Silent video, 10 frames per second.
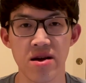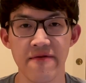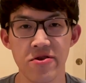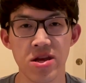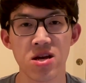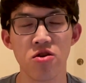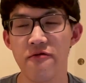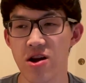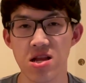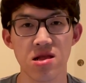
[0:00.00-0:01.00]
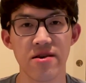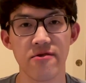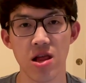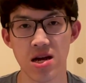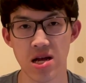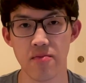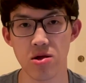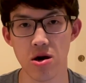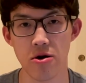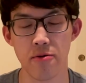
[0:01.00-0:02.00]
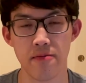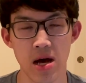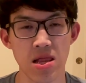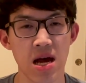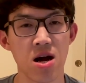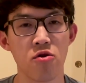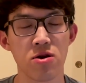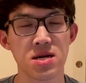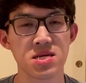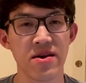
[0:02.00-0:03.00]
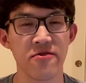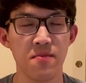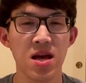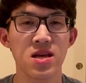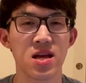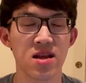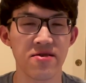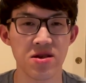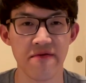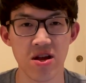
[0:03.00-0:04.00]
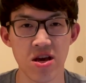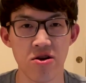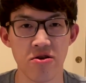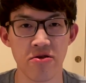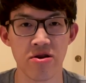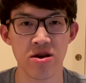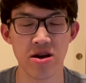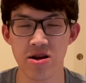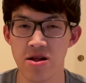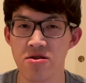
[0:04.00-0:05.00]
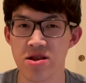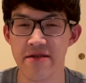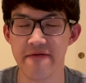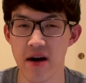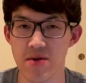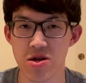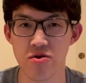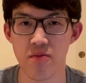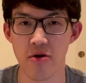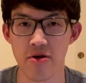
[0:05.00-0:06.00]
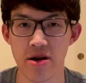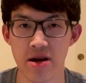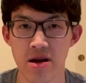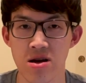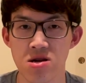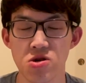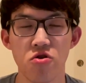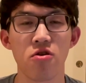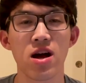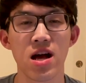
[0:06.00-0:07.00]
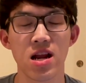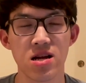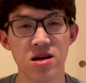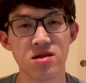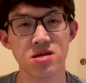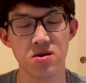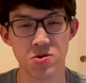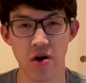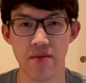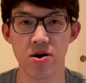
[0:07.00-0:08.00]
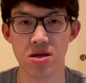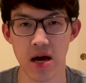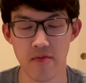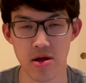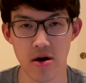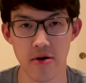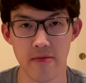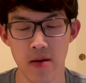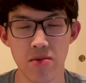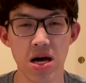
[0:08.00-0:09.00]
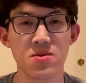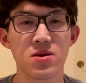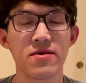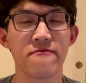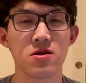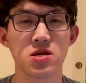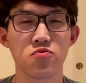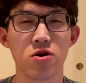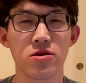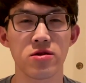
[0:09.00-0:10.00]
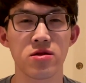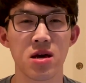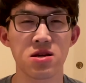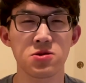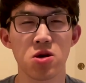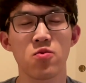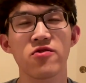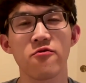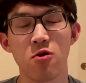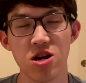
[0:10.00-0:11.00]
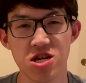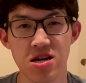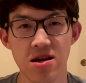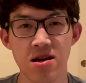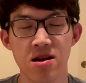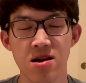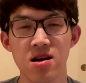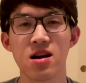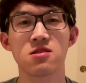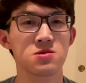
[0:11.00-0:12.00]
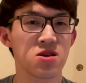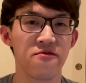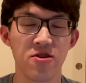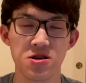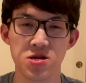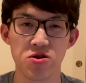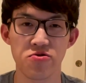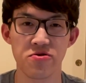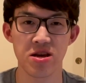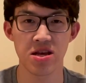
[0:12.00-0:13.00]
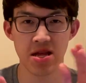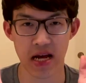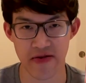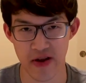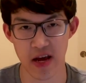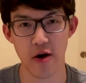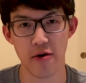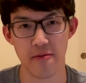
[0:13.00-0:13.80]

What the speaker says: If you did, don't forget to leave a like down below. And like always, if you made it to the end of this video, you clearly didn't find me too boring, so go ahead and click the subscribe button down below. So that's been it for this one. Thank you so much for watching, and I'll see you very soon in the next video.